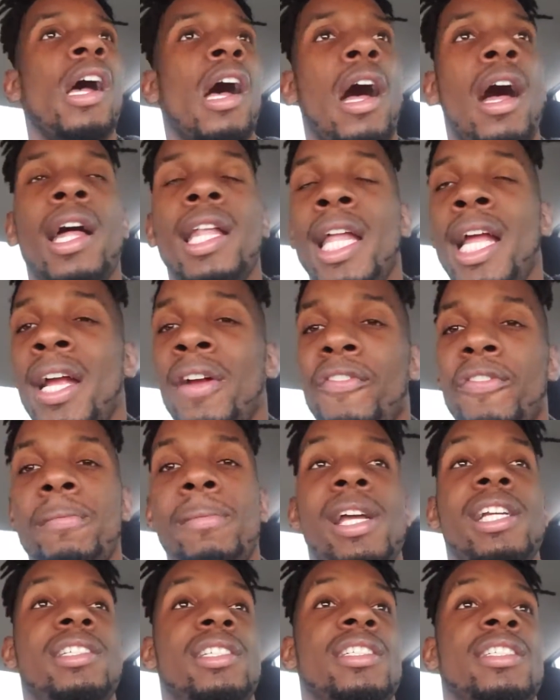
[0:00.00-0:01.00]
All that
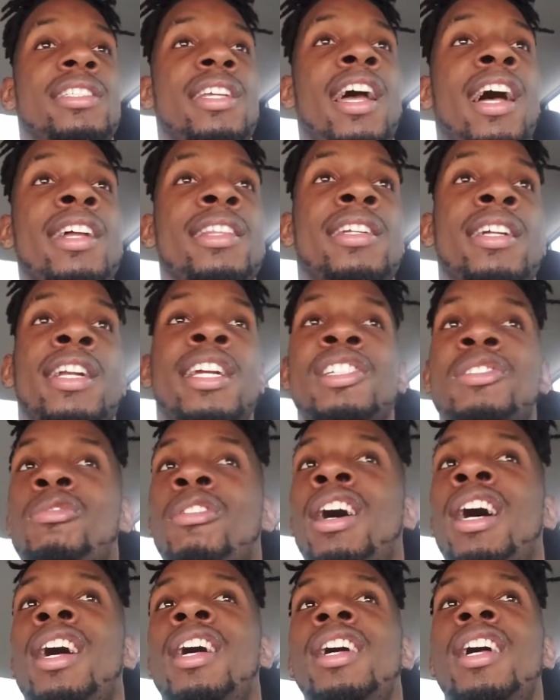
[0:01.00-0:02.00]
information is out there. That's
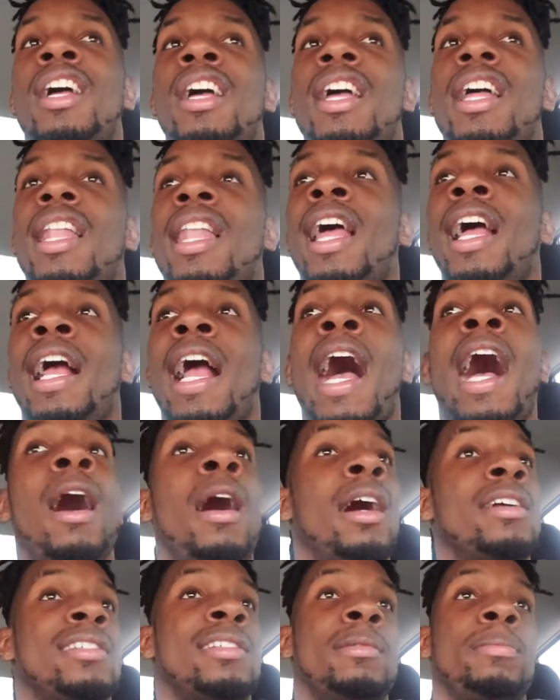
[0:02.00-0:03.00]
why, like,
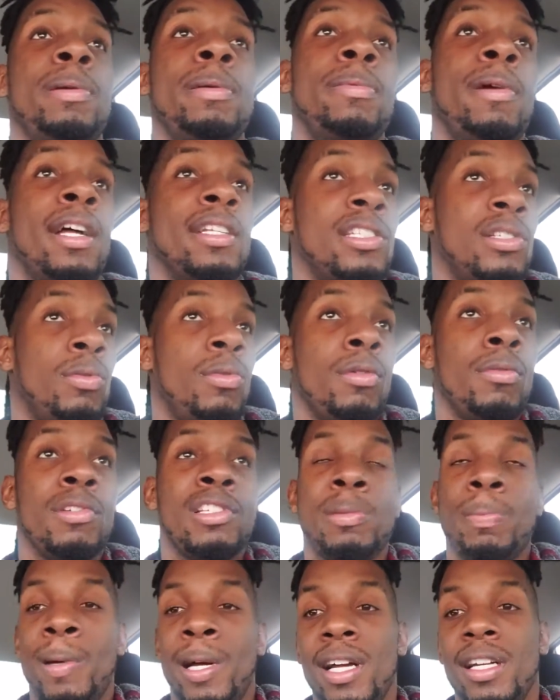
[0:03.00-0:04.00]
some people I just won't
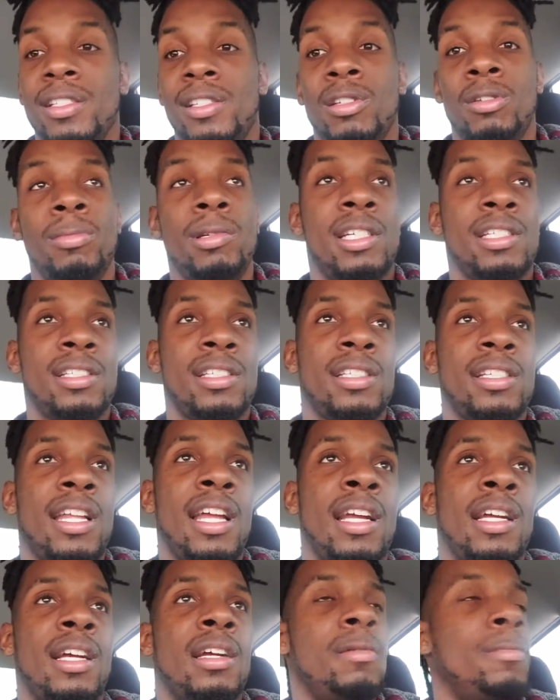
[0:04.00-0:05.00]
respond to, because it's
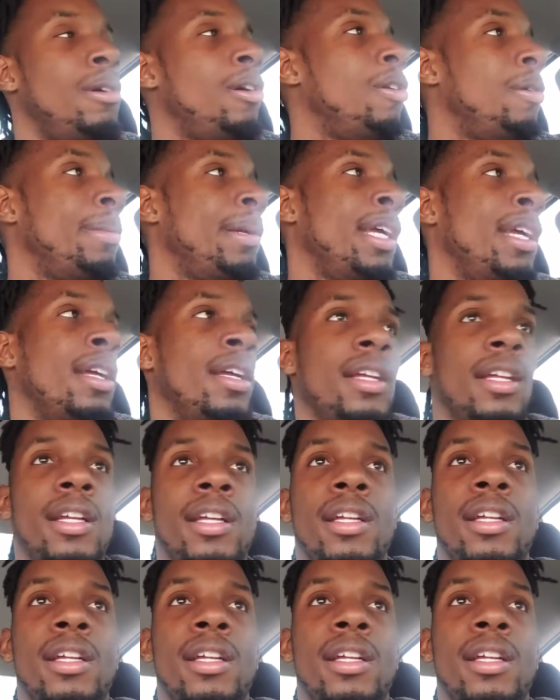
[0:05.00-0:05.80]
like, come on, man.